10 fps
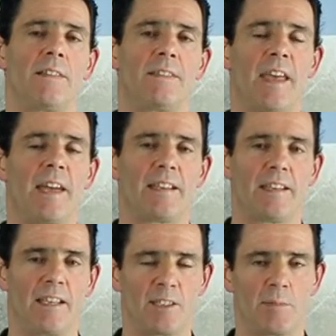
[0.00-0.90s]
that
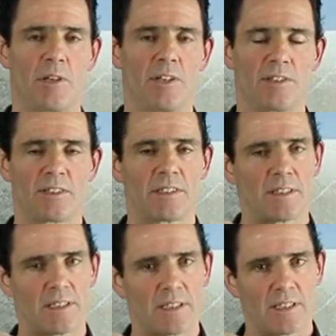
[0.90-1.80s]
experience
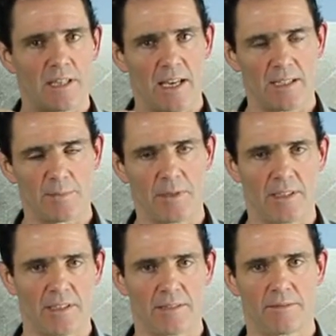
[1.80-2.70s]
has
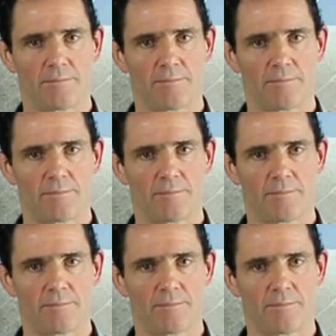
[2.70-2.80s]
been.